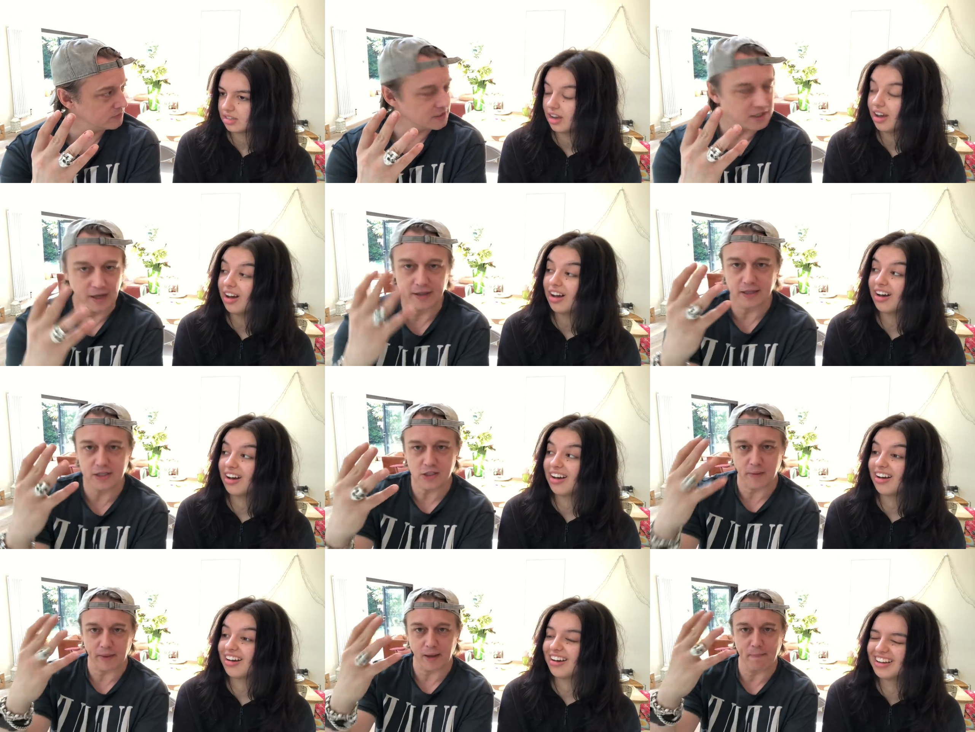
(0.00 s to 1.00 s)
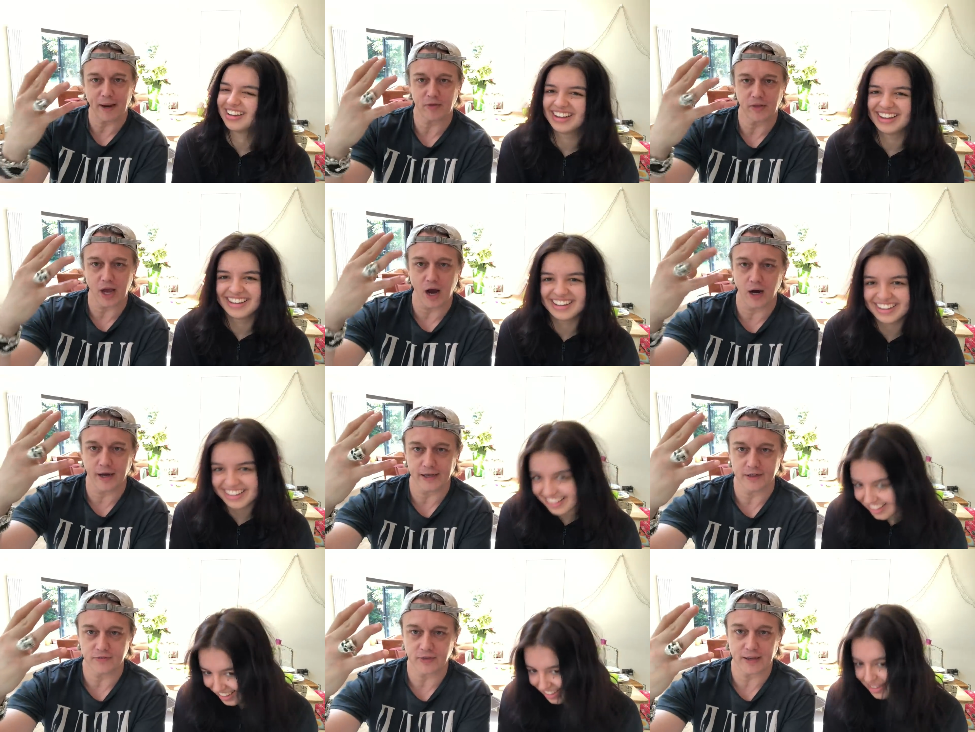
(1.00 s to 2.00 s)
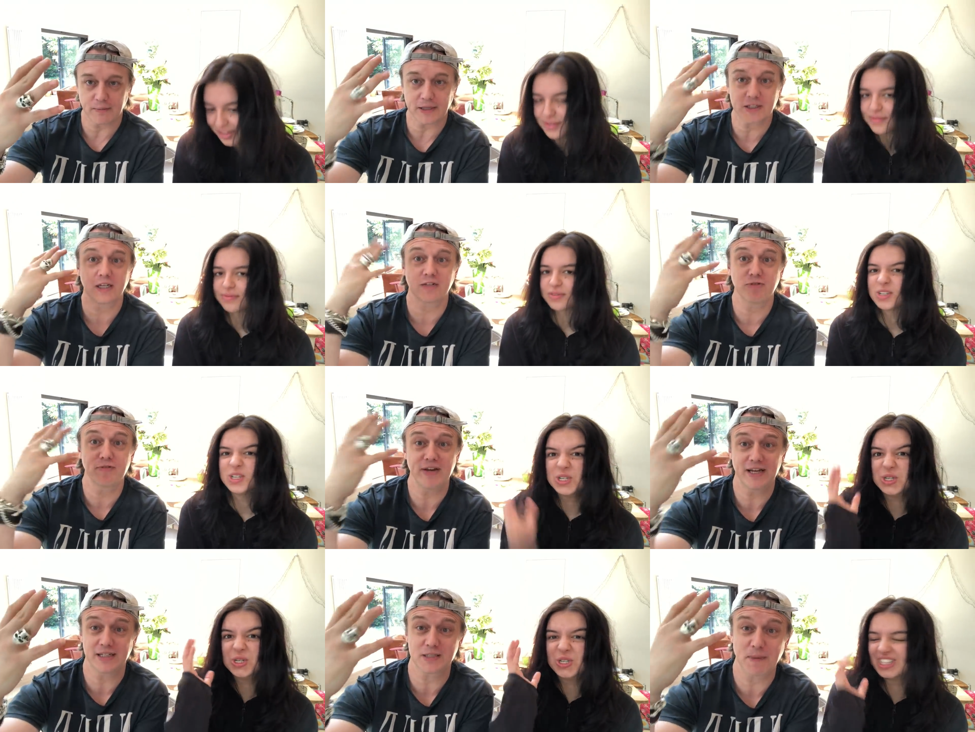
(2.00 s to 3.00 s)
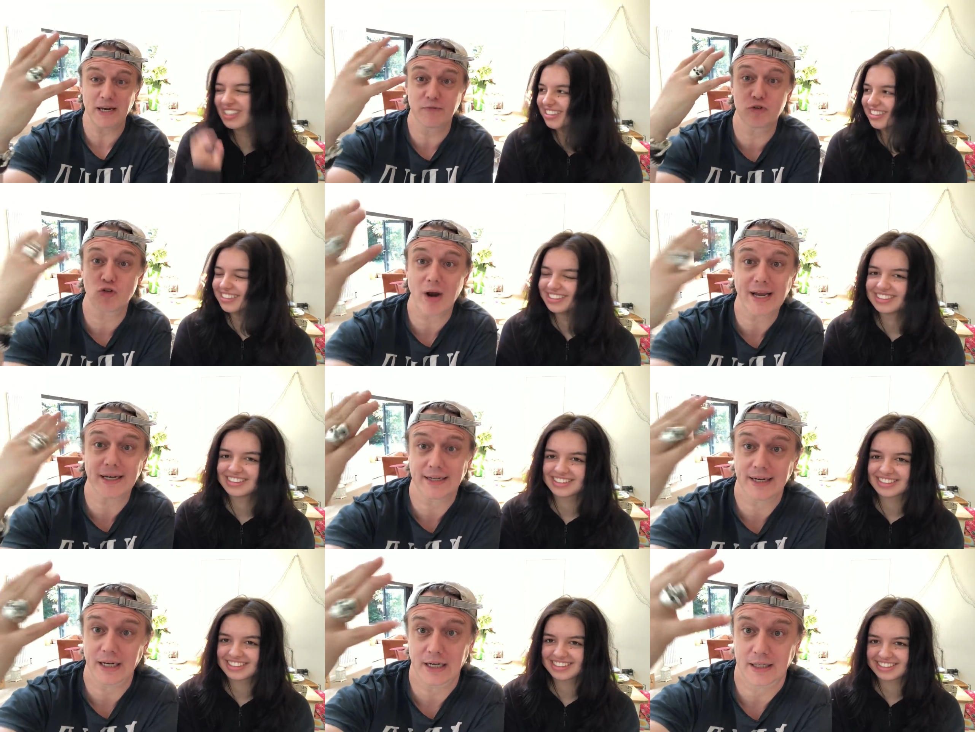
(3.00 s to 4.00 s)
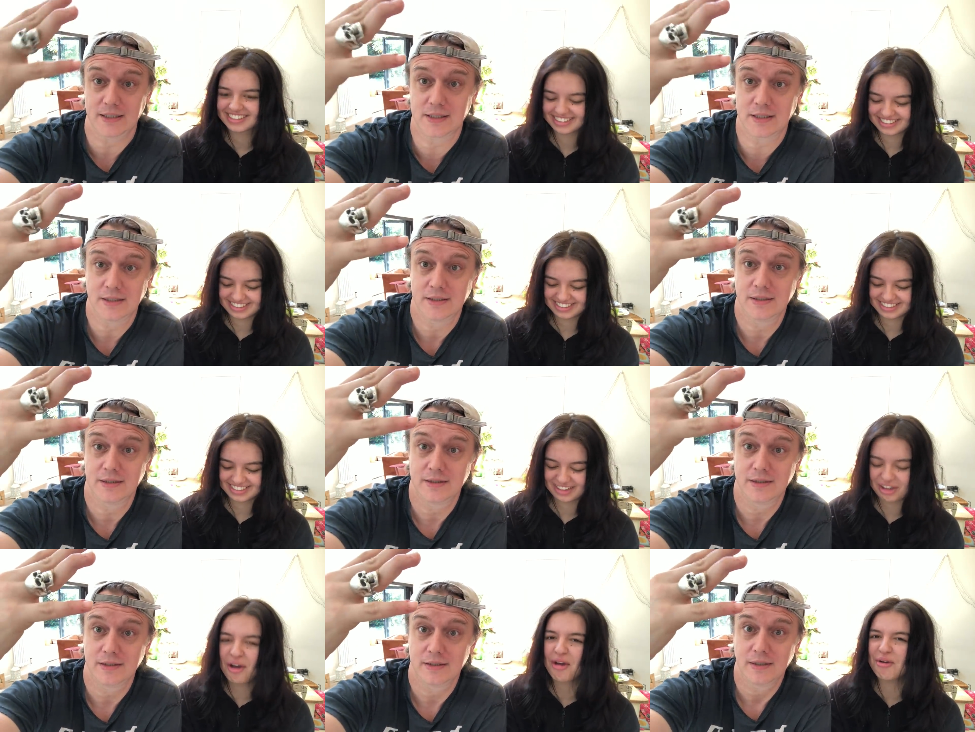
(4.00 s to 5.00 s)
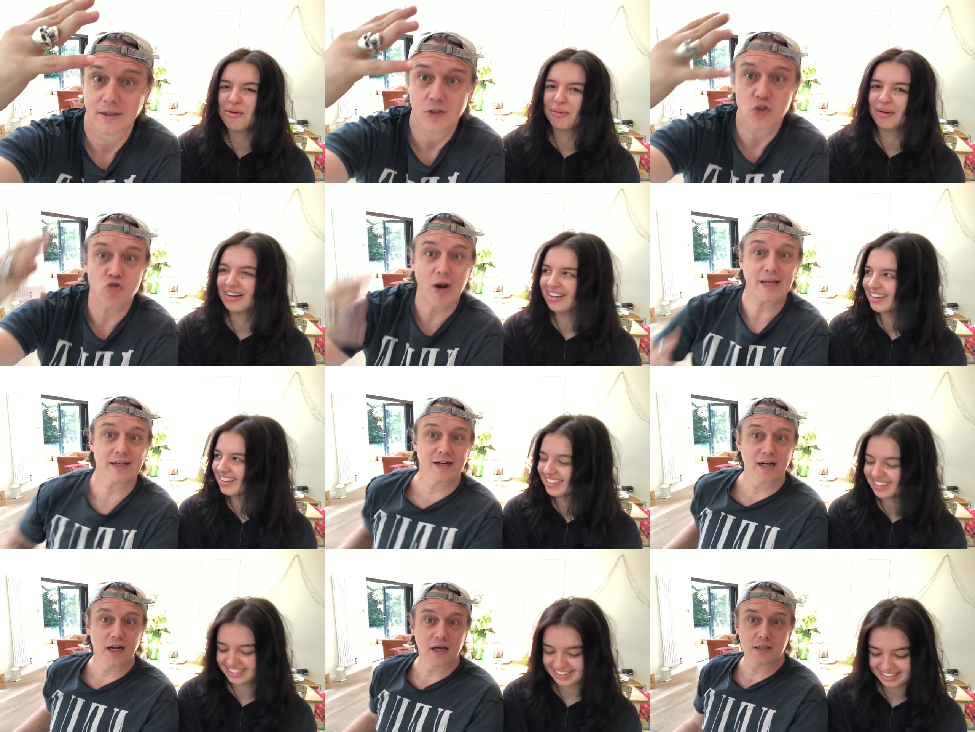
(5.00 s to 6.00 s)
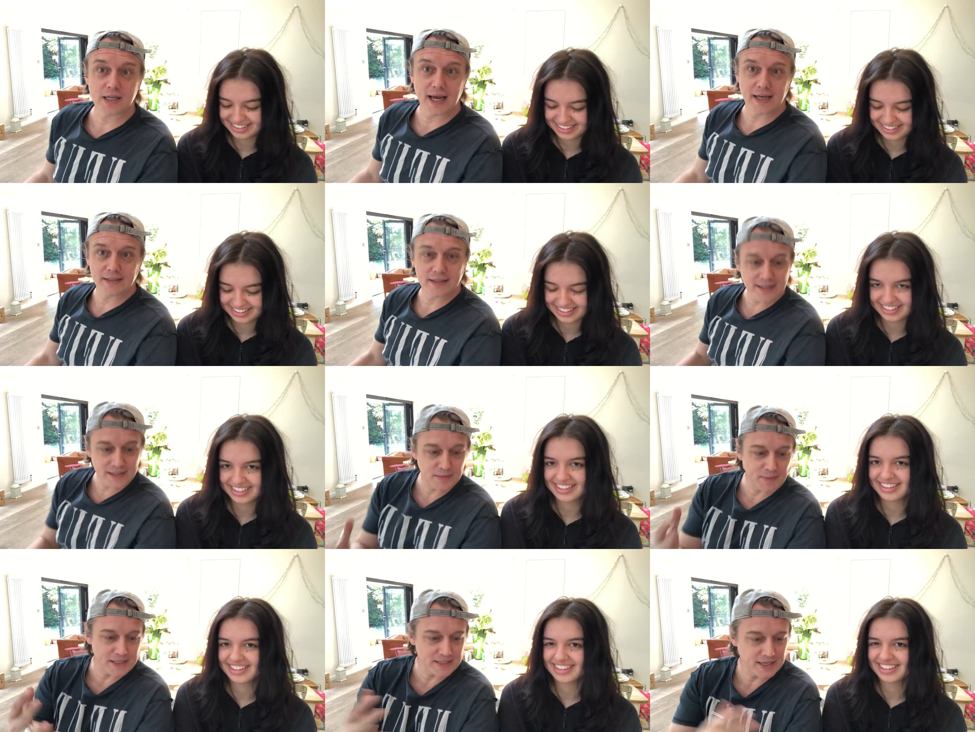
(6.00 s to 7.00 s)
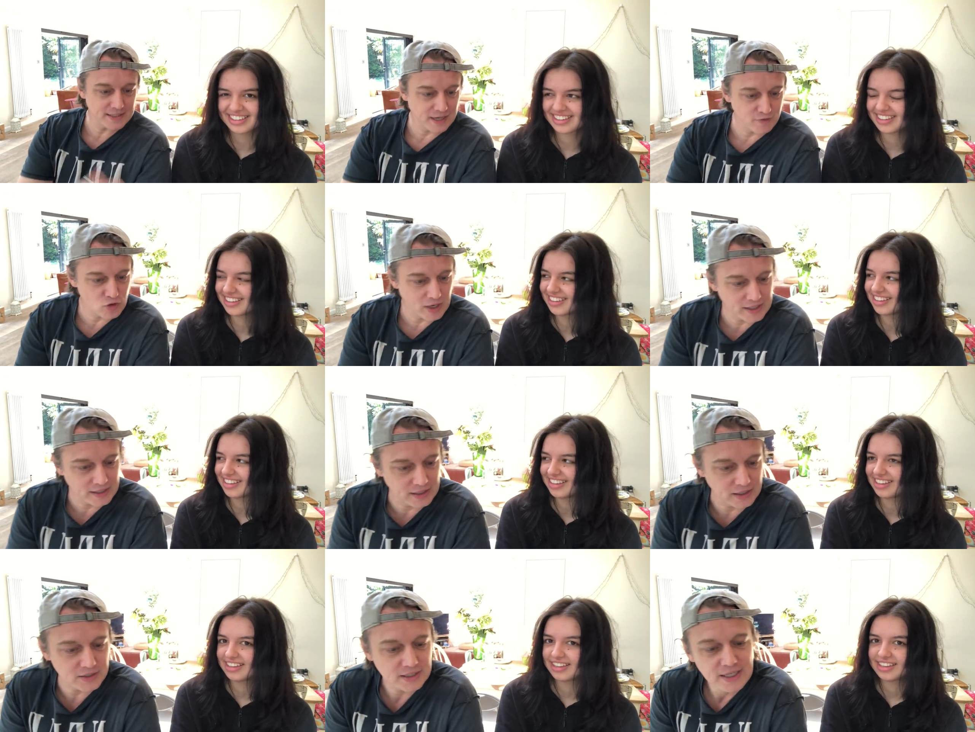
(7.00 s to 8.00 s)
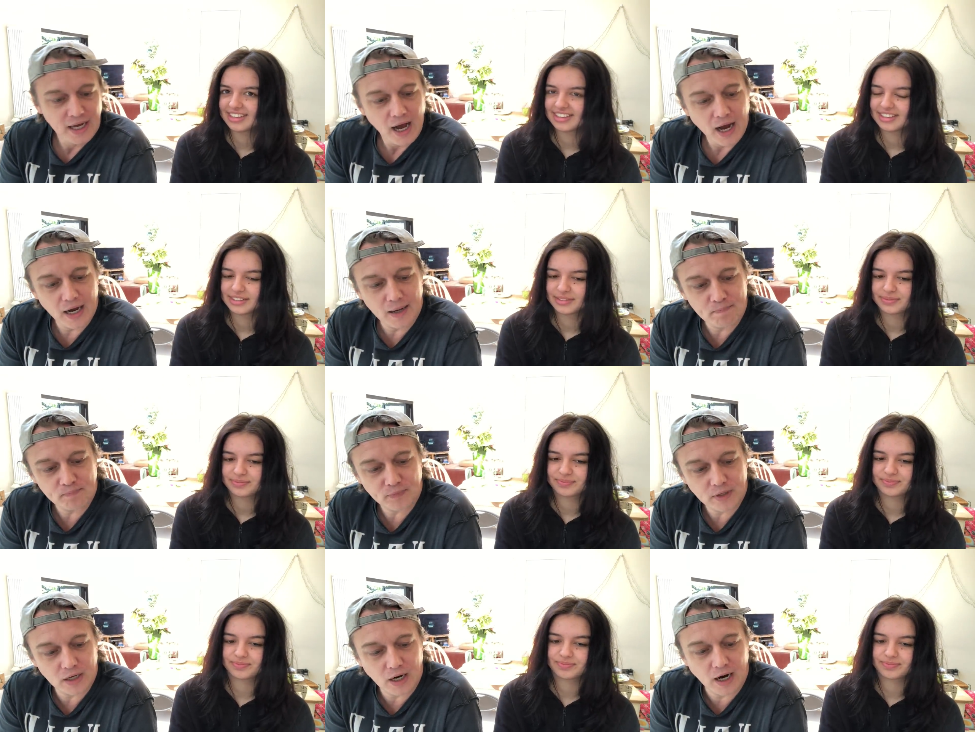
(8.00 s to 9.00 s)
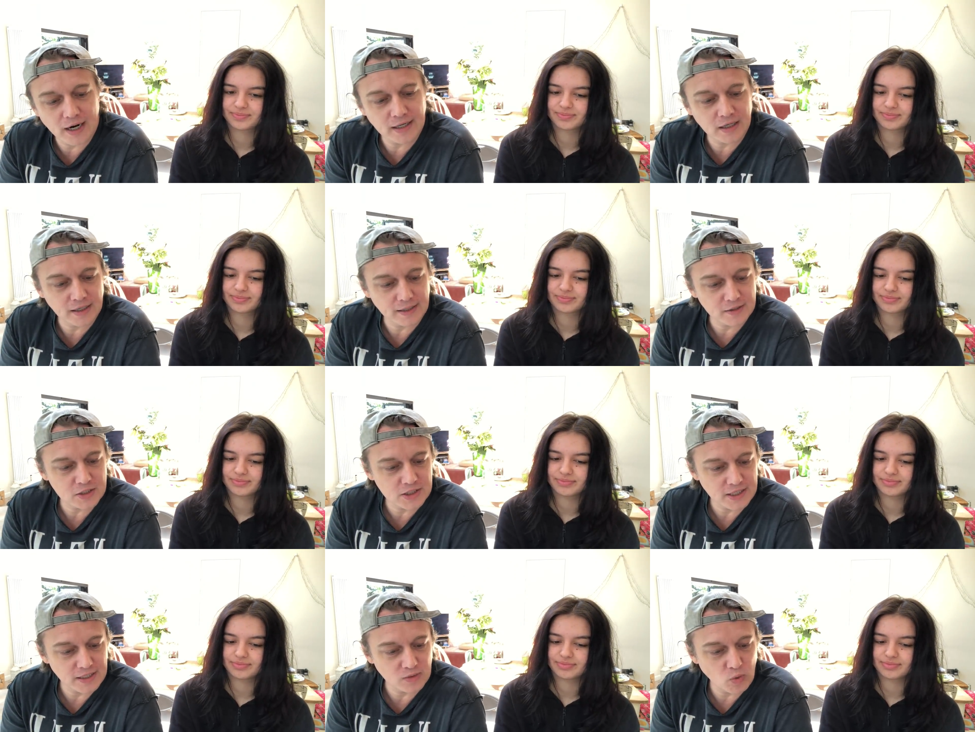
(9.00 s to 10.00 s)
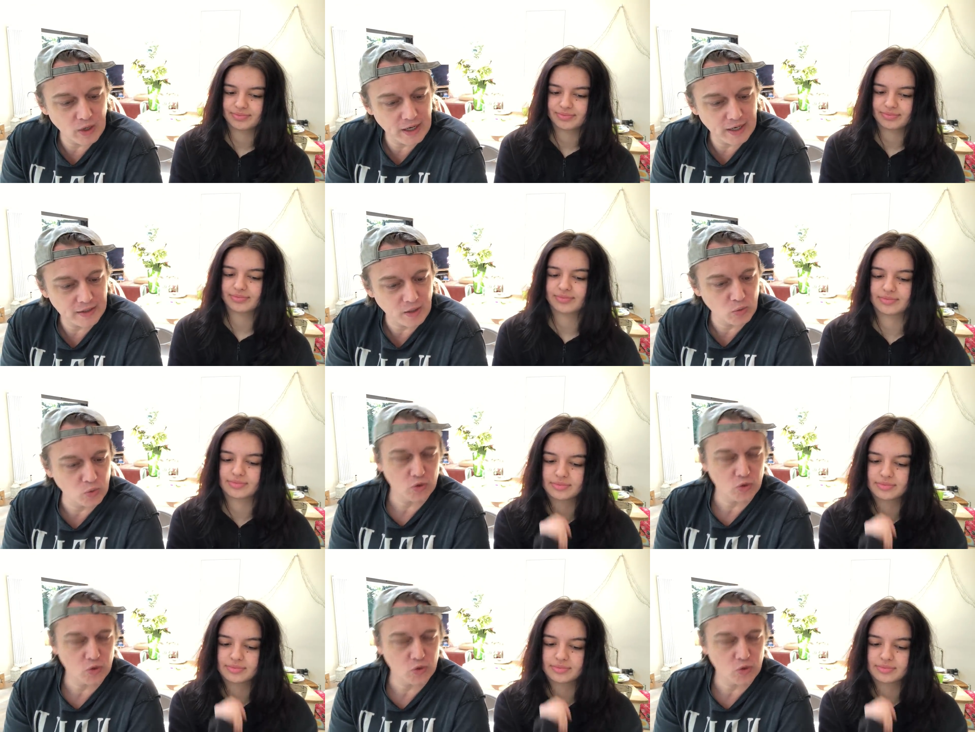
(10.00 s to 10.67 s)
Speaker 1: It's like uh. there's oh. something about the iron of the hand. He's going to reveal it's made of dragon glass.
Speaker 2: No. Dragon
Speaker 1: glass hand. They need to make his hand out of dragon glass. Um, I like the scene where they were